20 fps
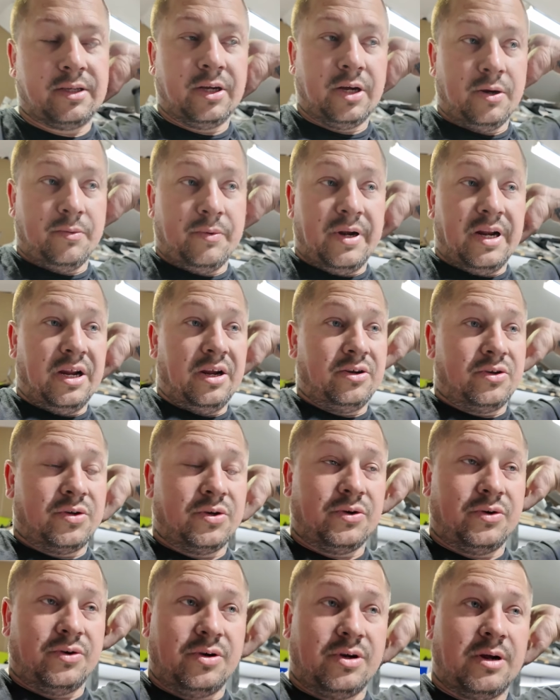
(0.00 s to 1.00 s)
So we need
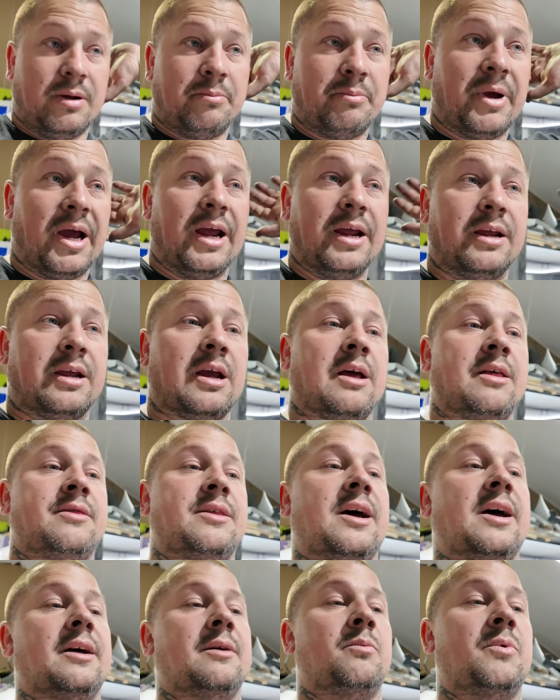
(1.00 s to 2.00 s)
to make
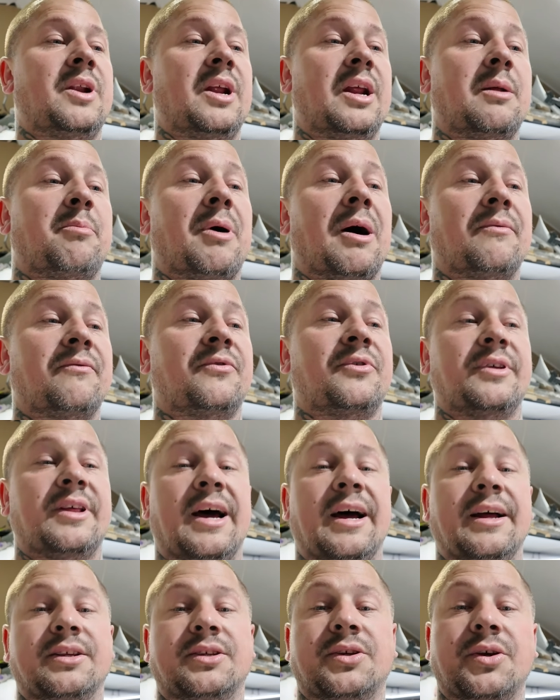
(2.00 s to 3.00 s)
that. We need a pump for
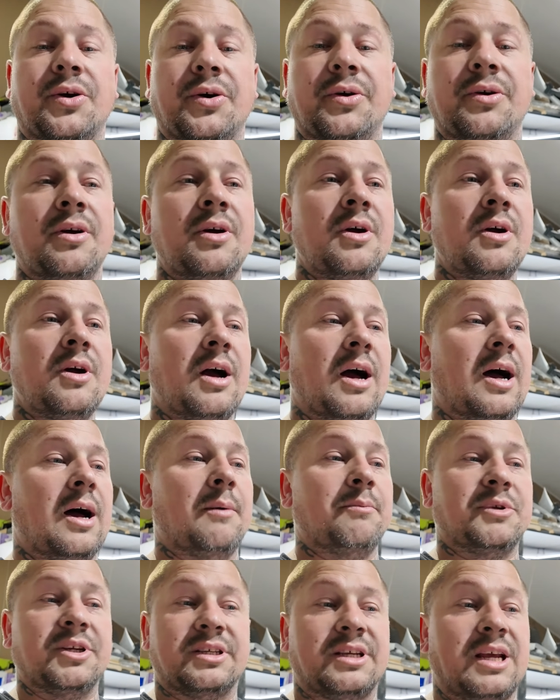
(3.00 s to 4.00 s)
that. So
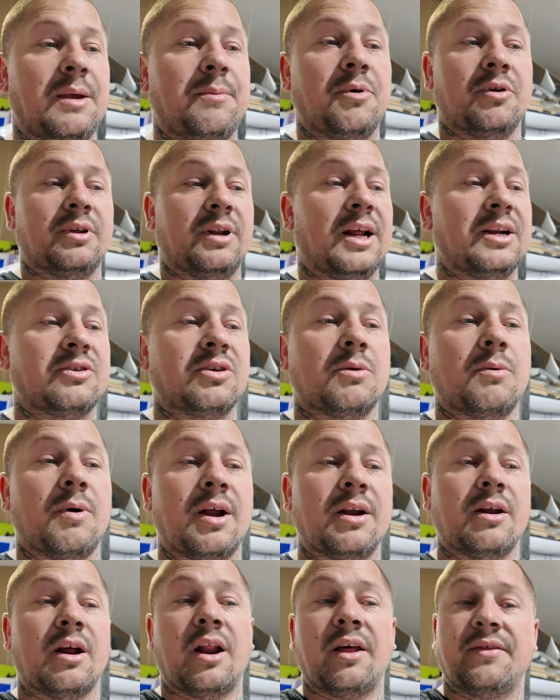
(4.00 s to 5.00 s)
just keep it on the electric
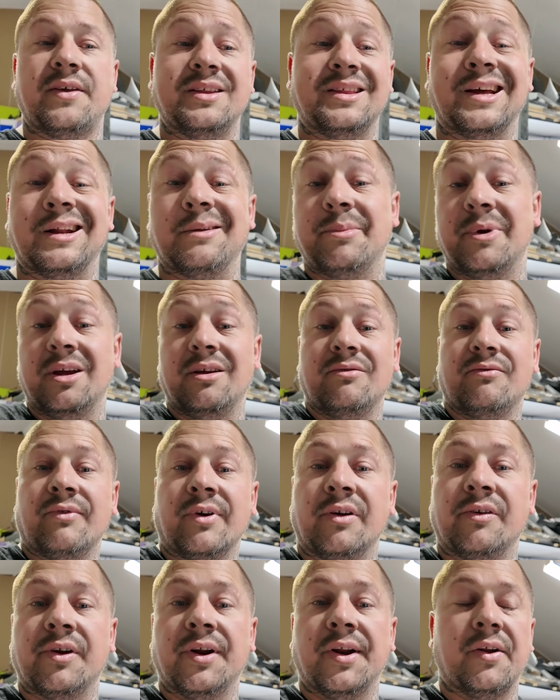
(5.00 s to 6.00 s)
one, and I think that'd be
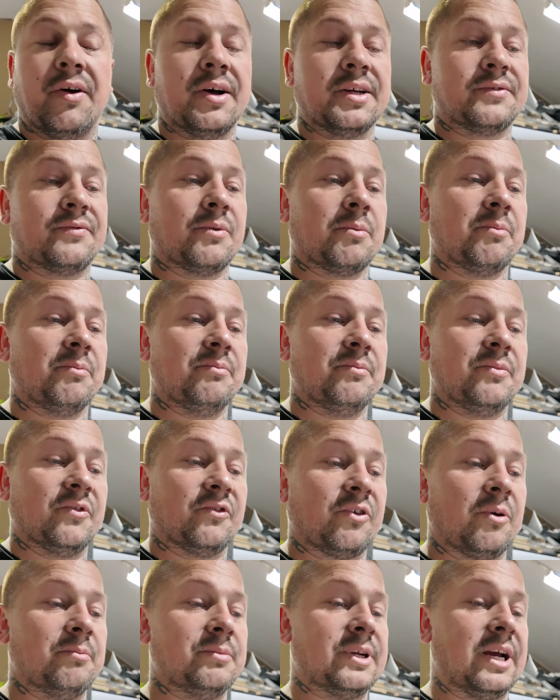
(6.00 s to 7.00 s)
really, really nice
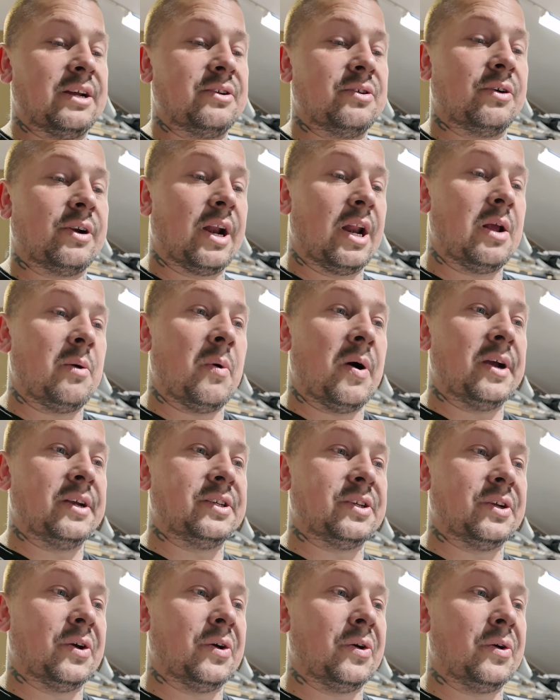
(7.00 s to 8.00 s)
from day dot anyway.
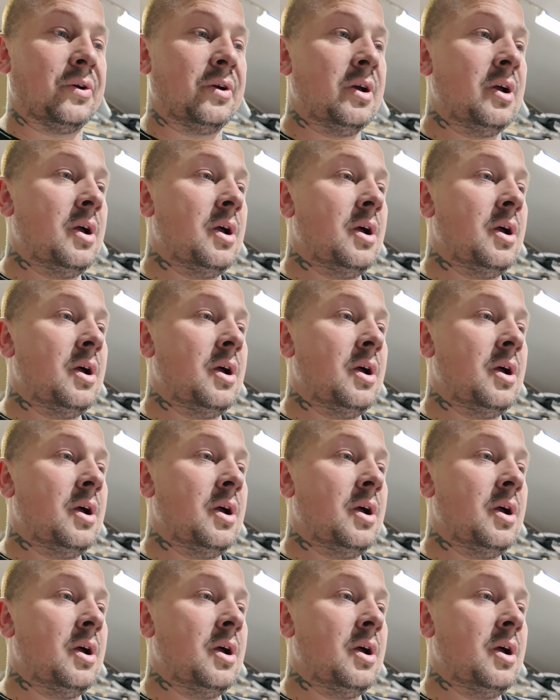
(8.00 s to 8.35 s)
So